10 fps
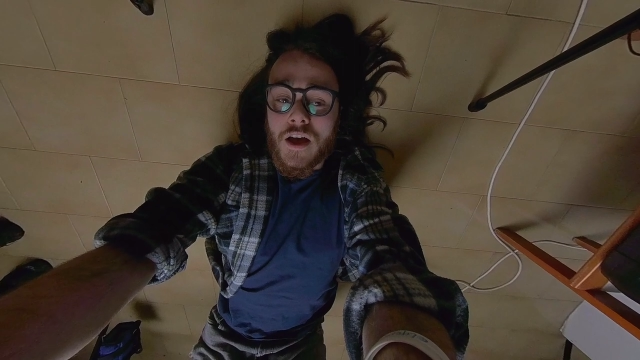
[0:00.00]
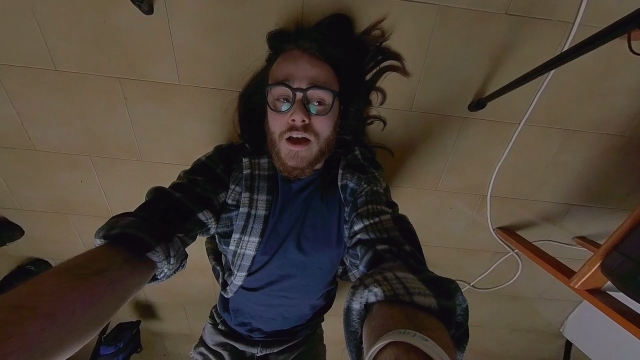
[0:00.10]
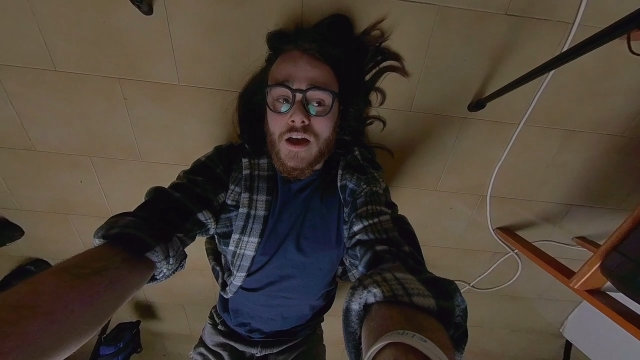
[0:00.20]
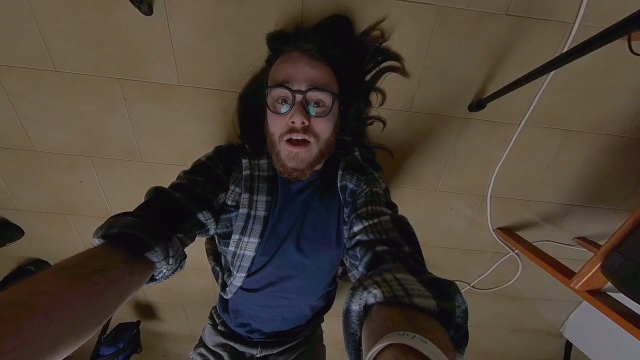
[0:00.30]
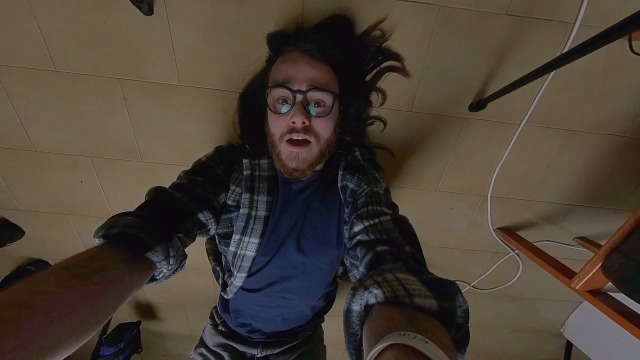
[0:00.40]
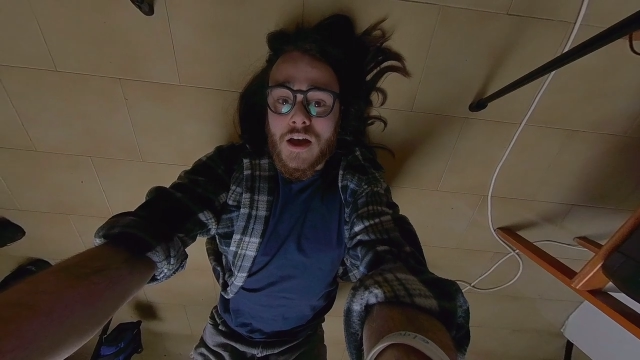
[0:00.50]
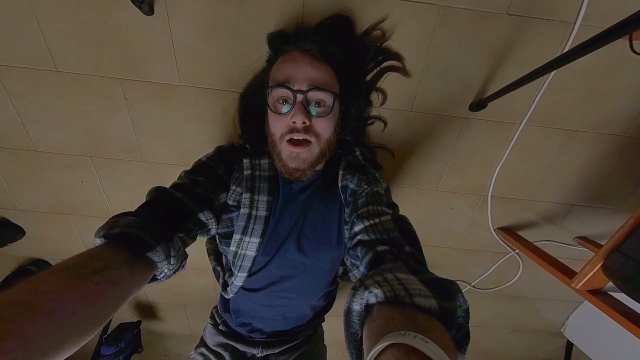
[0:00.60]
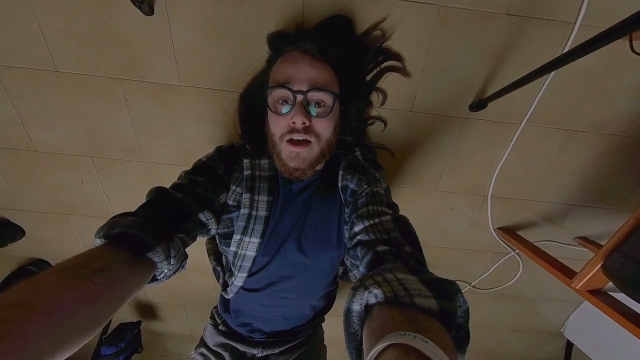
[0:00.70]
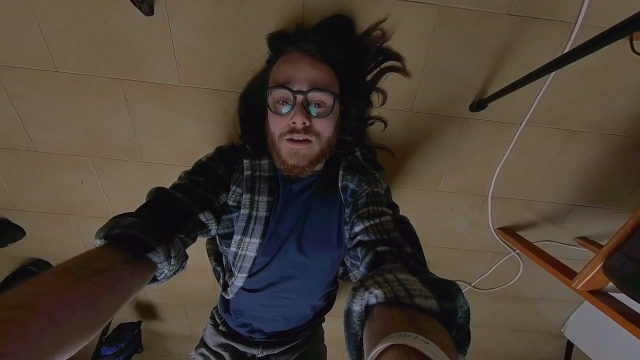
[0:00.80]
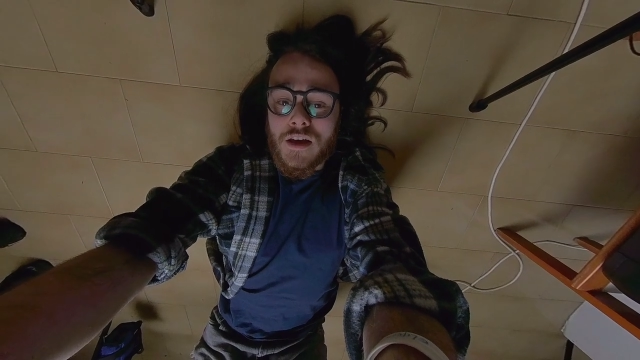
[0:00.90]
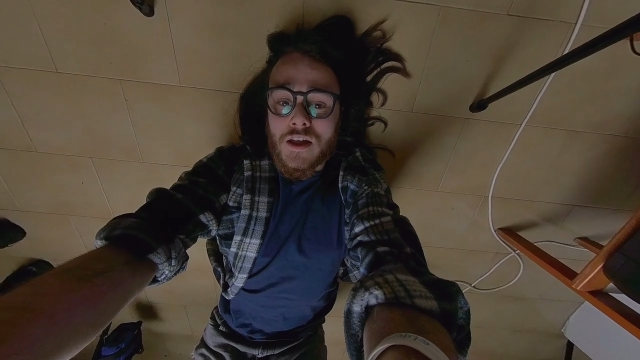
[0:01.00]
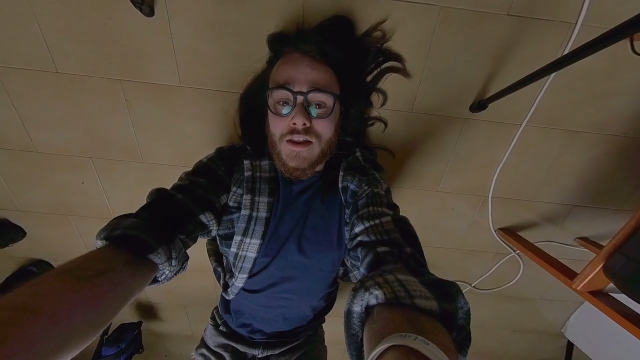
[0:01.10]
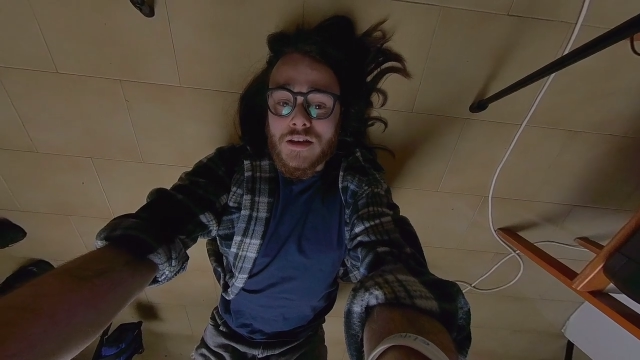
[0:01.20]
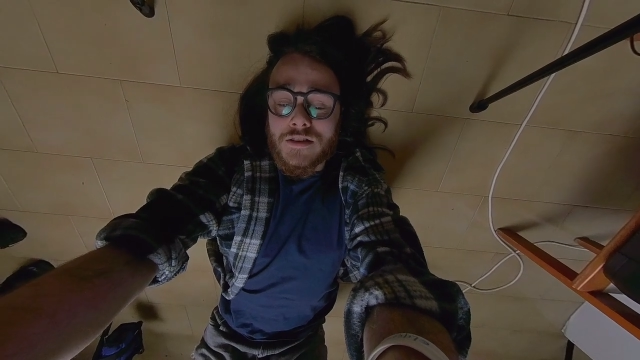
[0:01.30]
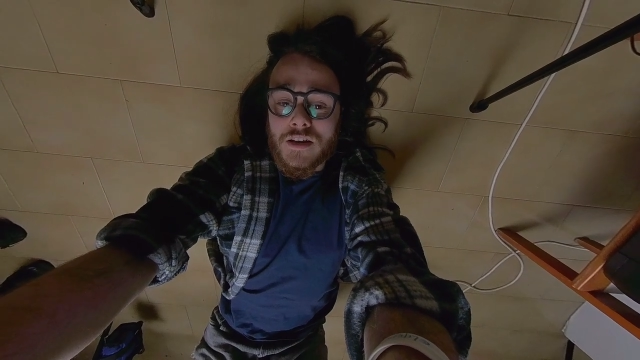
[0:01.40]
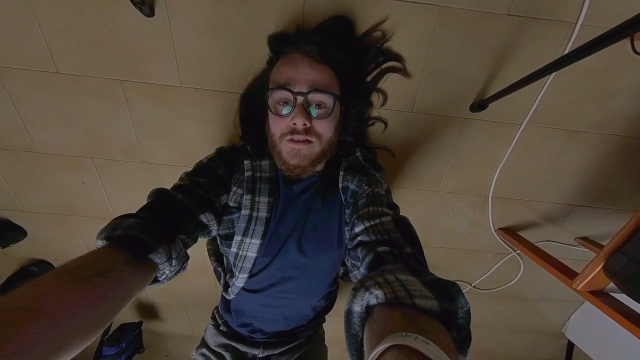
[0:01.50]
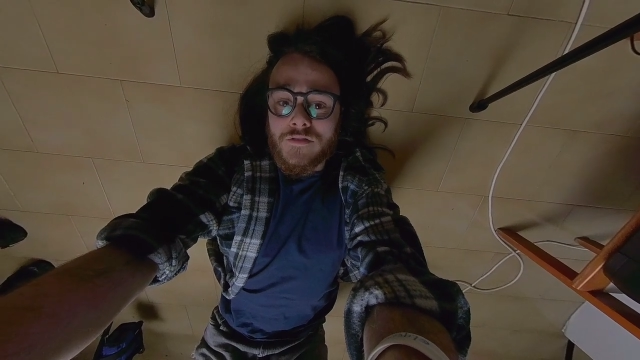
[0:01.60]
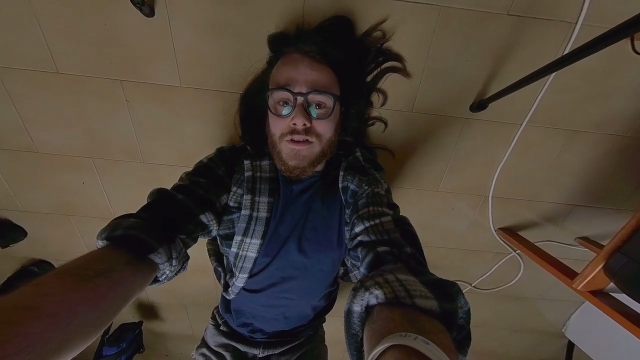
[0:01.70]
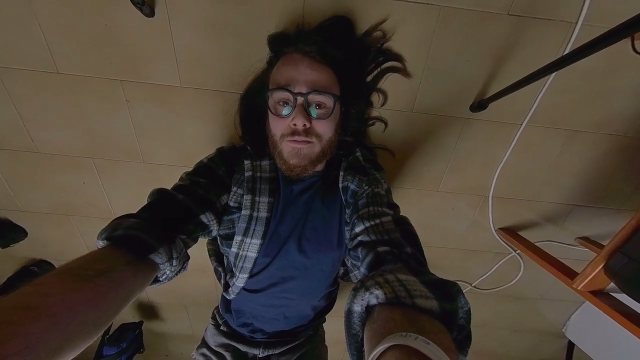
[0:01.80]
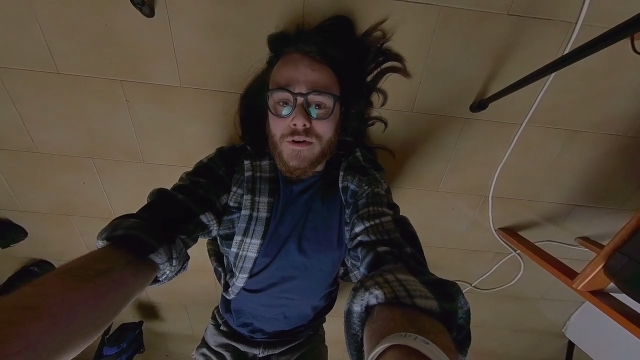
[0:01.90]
And yeah, that's kind of it.